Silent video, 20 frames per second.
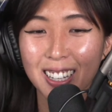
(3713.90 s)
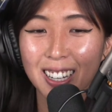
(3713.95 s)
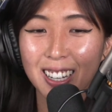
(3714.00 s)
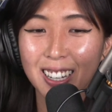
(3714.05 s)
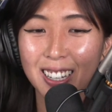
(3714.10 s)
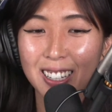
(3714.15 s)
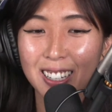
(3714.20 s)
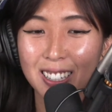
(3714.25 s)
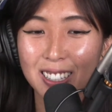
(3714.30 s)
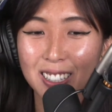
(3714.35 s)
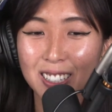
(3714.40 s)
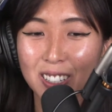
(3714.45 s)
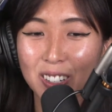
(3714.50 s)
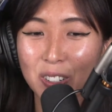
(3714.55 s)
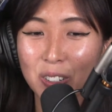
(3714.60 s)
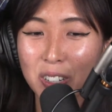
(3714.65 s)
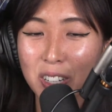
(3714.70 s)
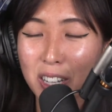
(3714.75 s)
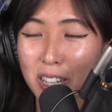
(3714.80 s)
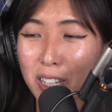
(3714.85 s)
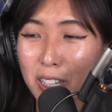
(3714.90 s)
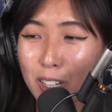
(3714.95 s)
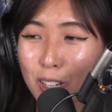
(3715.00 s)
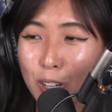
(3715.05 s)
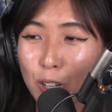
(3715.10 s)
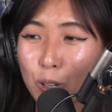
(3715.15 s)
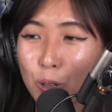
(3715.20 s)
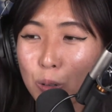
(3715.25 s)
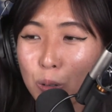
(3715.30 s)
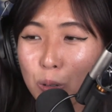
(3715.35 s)
uh, okay,
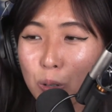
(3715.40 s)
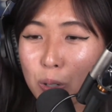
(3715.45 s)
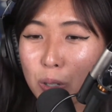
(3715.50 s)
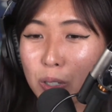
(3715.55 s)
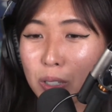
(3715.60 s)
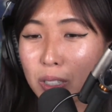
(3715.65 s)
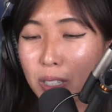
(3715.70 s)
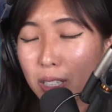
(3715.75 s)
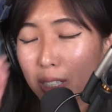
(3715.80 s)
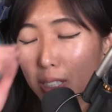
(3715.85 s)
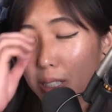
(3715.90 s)
cool. Let's